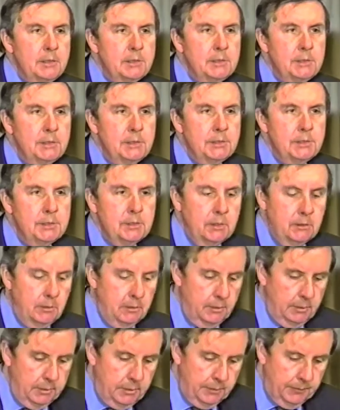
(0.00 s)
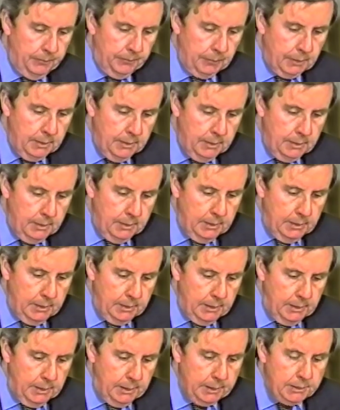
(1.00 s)
unconsidered
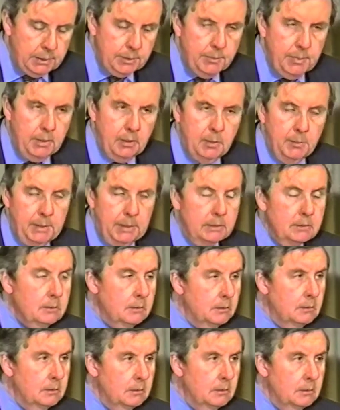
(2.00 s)
experiment,